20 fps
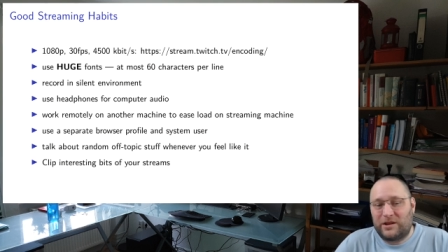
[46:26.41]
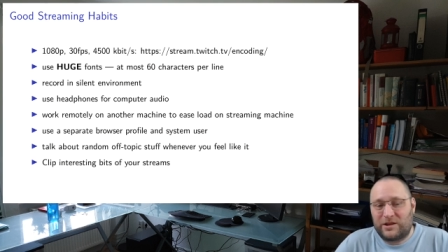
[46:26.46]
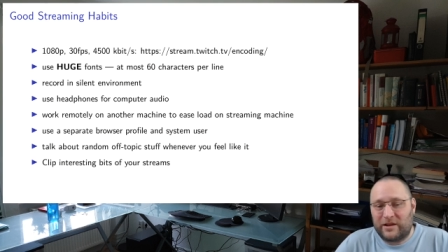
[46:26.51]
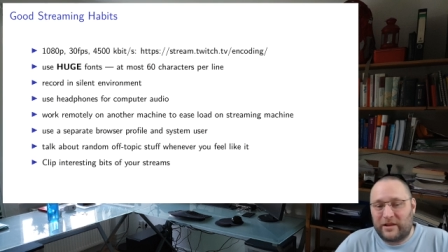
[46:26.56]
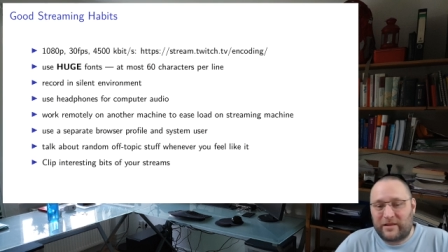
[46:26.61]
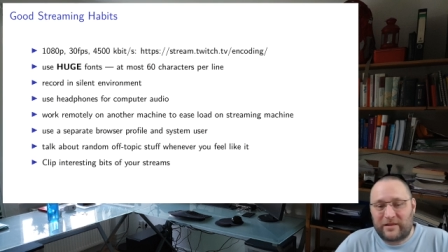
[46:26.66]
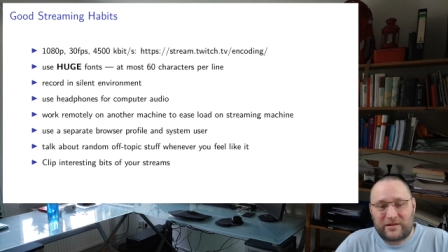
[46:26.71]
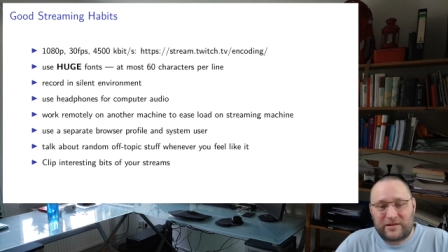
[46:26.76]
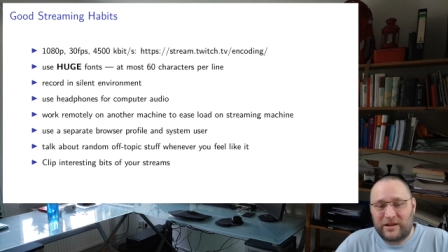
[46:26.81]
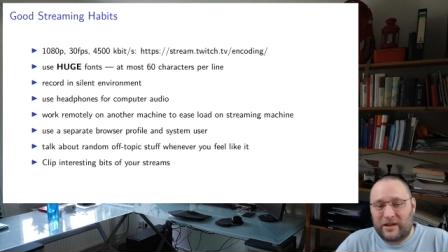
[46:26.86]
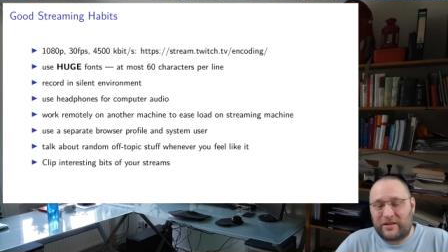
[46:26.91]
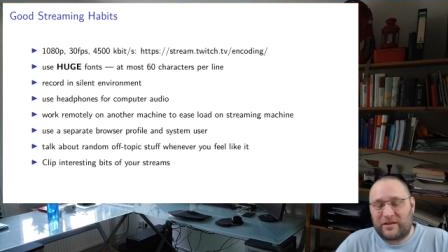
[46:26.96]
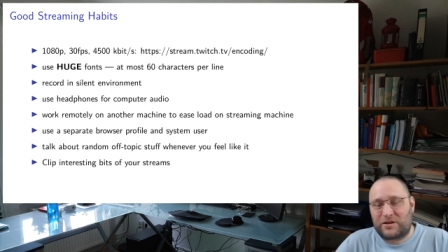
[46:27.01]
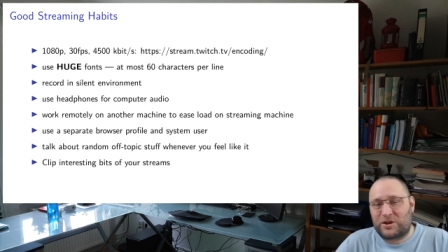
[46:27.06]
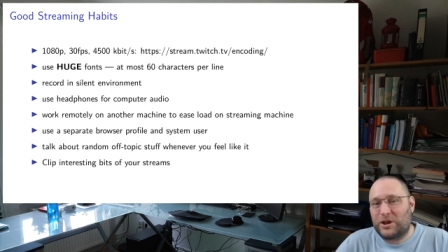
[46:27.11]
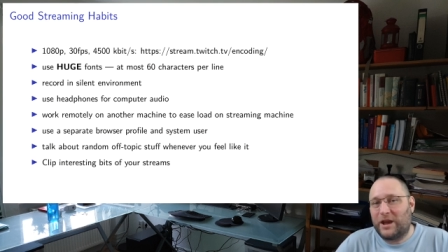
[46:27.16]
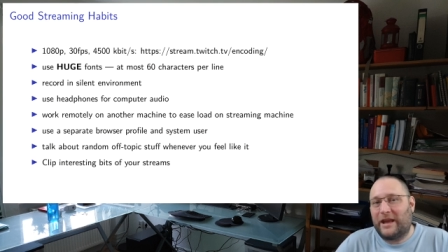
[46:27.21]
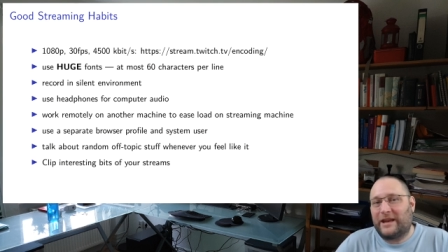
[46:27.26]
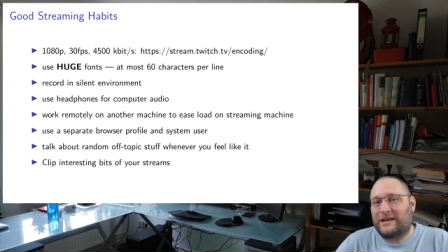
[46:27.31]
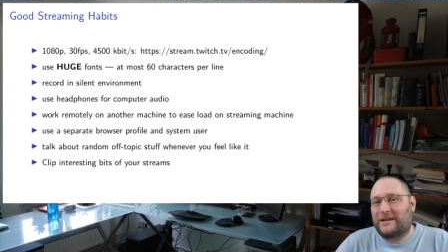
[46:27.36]
Just just
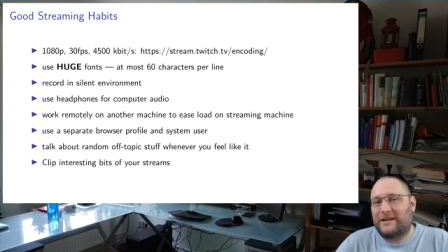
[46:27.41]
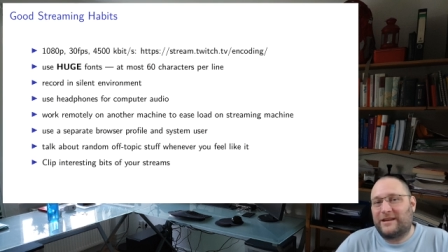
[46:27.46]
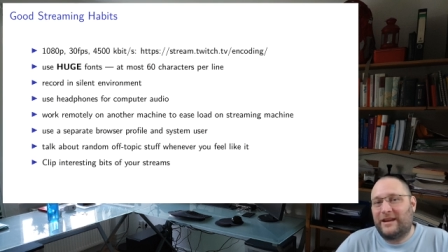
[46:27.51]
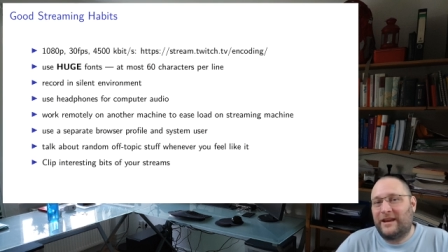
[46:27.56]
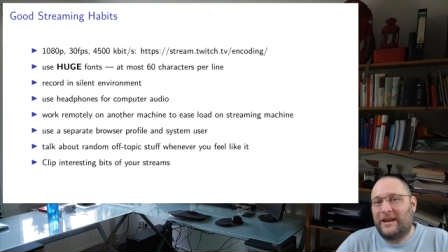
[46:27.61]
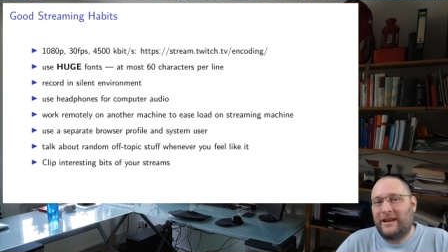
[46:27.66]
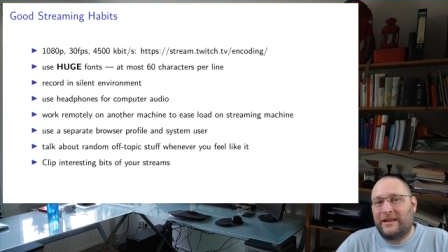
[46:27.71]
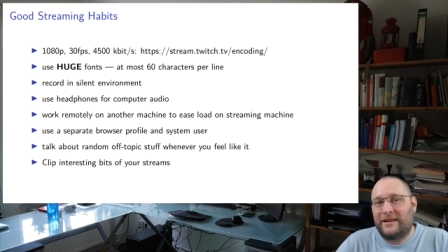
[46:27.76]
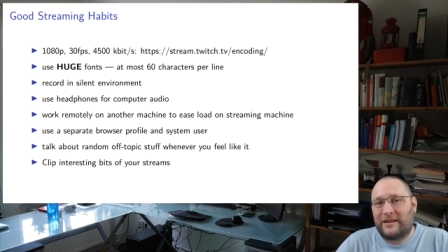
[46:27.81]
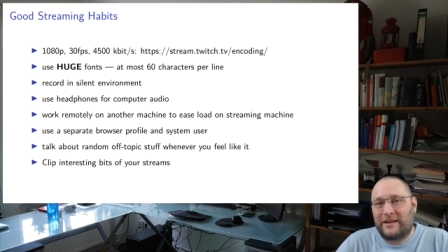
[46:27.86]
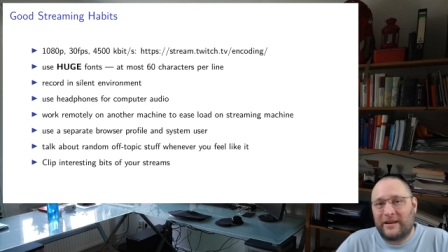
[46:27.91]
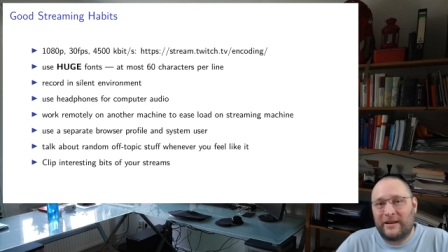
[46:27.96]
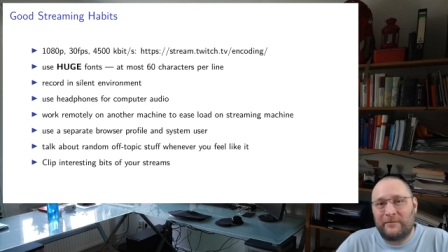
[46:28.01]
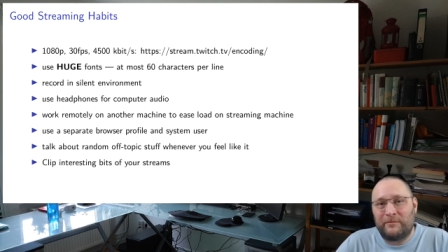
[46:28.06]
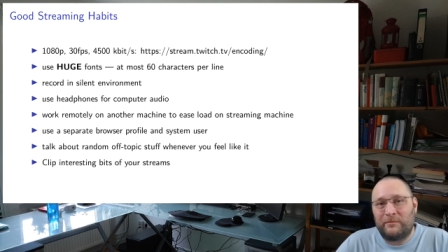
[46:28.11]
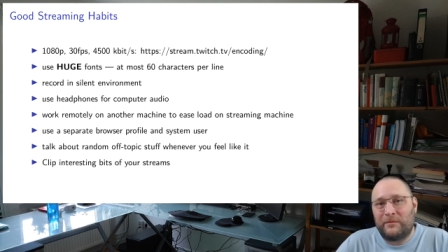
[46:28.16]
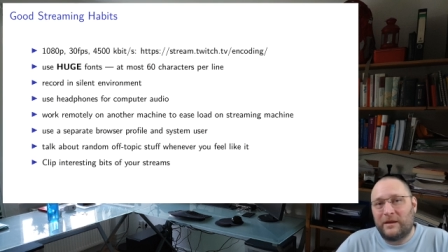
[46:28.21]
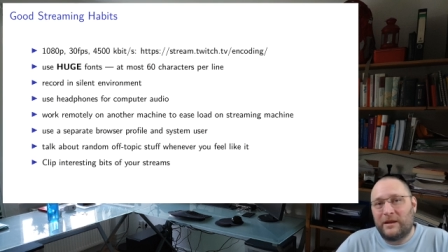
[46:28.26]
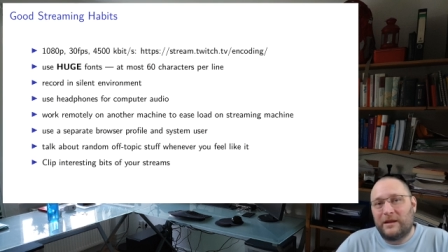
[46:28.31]
chat and. Um,